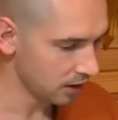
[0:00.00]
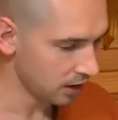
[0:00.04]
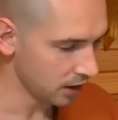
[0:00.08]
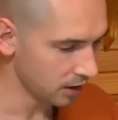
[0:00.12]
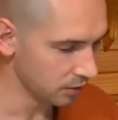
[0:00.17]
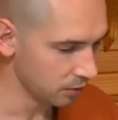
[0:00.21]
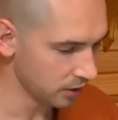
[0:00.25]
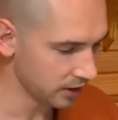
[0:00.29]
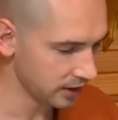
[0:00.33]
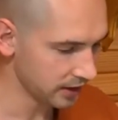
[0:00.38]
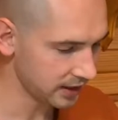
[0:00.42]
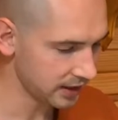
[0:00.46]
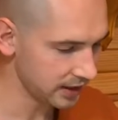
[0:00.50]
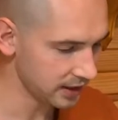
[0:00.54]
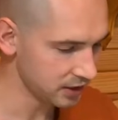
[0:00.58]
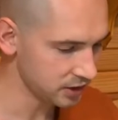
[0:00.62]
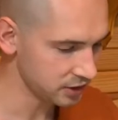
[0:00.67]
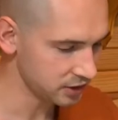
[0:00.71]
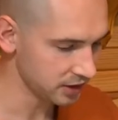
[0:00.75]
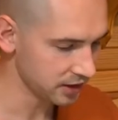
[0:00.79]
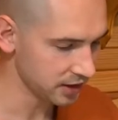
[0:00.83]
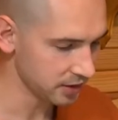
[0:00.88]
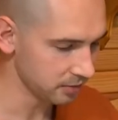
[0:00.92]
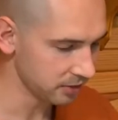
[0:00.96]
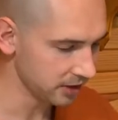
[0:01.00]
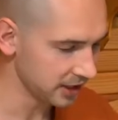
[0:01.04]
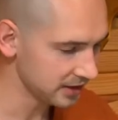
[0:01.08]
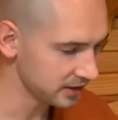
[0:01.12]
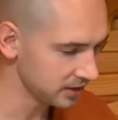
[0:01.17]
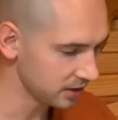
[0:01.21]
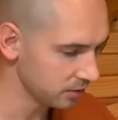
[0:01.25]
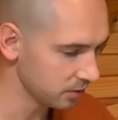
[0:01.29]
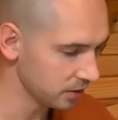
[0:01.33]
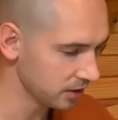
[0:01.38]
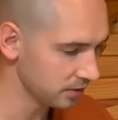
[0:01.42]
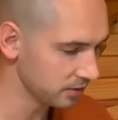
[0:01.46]
On one occasion, the
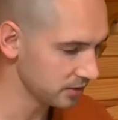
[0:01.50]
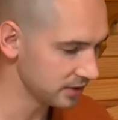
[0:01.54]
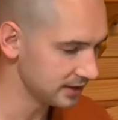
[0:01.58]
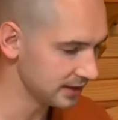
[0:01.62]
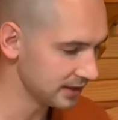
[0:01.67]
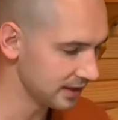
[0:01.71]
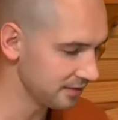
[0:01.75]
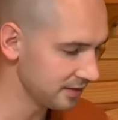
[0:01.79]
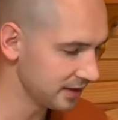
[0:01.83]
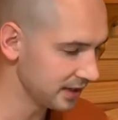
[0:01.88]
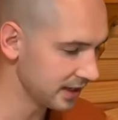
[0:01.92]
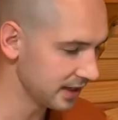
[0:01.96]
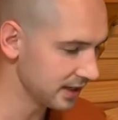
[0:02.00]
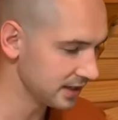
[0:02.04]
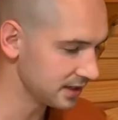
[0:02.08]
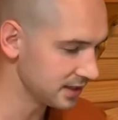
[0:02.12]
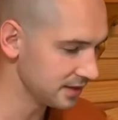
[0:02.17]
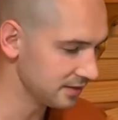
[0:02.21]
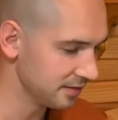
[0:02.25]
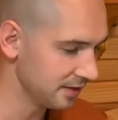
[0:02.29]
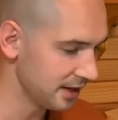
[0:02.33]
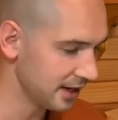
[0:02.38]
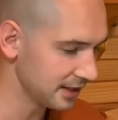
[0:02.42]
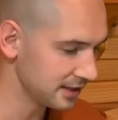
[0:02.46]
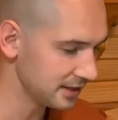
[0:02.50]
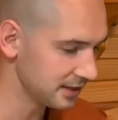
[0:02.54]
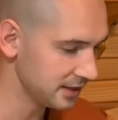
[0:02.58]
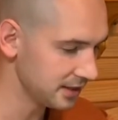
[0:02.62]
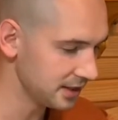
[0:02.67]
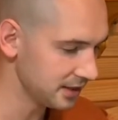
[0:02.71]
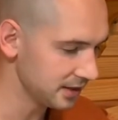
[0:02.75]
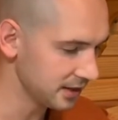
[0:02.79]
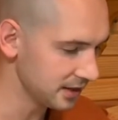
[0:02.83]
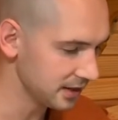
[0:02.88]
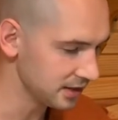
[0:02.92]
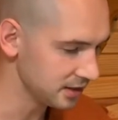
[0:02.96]
Blessed One was living at Savatthi
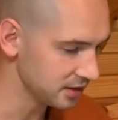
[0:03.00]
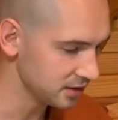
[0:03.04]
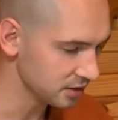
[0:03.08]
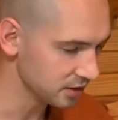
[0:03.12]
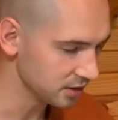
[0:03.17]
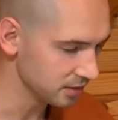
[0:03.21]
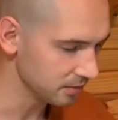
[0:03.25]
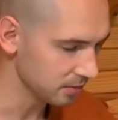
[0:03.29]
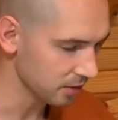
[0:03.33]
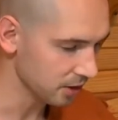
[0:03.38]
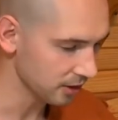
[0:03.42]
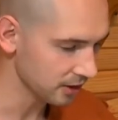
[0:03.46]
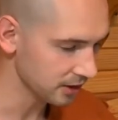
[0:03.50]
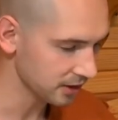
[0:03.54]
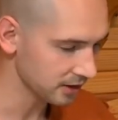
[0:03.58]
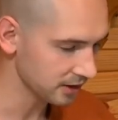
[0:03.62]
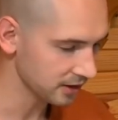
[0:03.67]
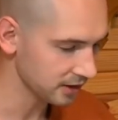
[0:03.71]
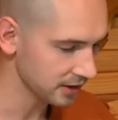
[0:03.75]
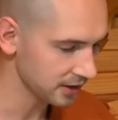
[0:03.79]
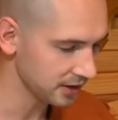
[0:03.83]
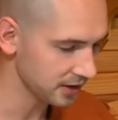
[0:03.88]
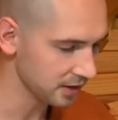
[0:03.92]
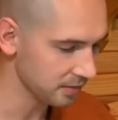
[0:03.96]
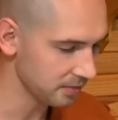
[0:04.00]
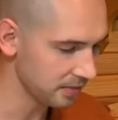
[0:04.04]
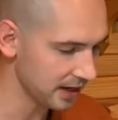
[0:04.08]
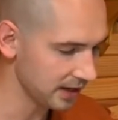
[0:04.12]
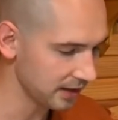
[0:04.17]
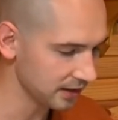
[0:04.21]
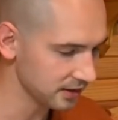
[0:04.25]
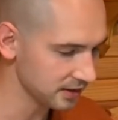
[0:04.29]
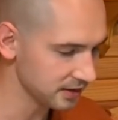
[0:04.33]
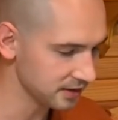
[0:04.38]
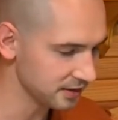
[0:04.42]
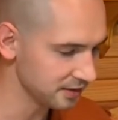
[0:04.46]
in the Eastern Park in the
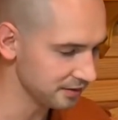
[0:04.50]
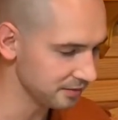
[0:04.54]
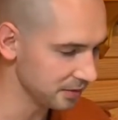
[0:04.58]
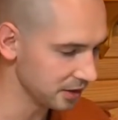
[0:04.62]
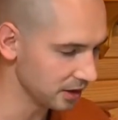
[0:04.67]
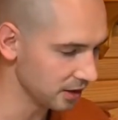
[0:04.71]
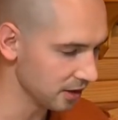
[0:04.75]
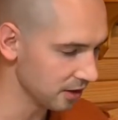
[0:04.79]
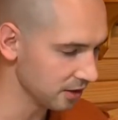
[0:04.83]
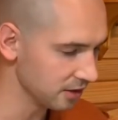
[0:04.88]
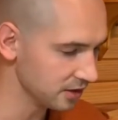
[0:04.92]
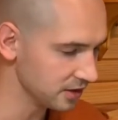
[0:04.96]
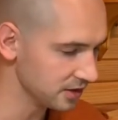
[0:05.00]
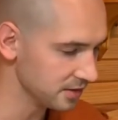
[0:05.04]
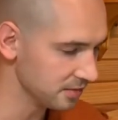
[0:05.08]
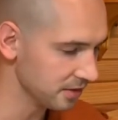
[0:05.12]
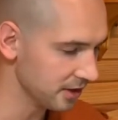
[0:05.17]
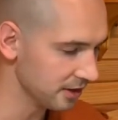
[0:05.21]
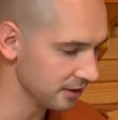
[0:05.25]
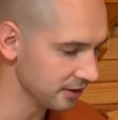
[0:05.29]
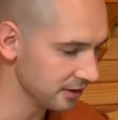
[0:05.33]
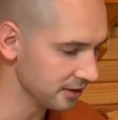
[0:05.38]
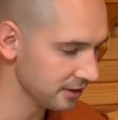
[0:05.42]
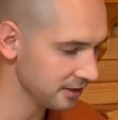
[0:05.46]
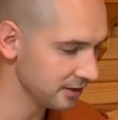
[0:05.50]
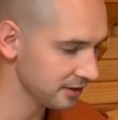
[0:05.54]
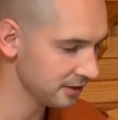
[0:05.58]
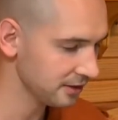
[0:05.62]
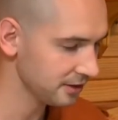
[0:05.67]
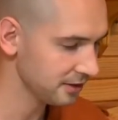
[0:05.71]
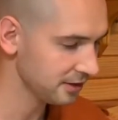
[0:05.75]
palace of Megara's mother.